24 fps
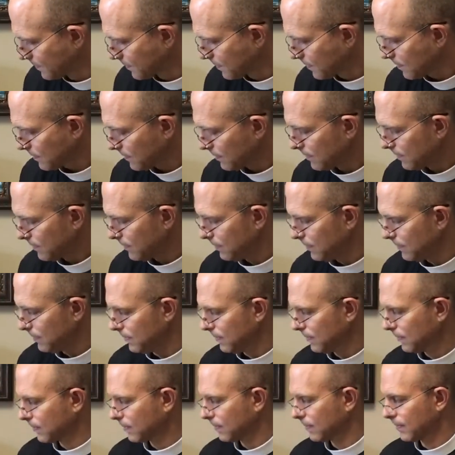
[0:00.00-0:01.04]

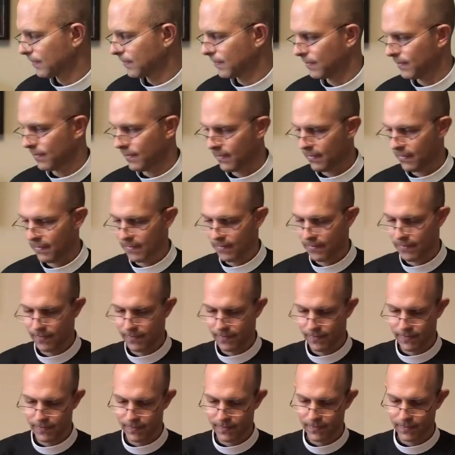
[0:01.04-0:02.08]

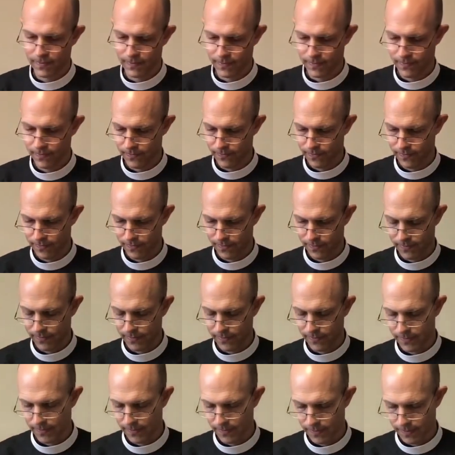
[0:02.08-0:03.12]

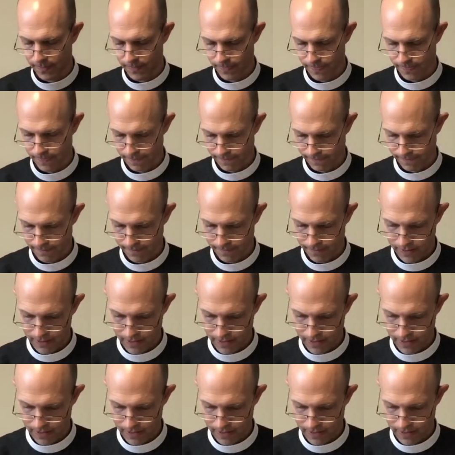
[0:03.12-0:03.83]
[no speech]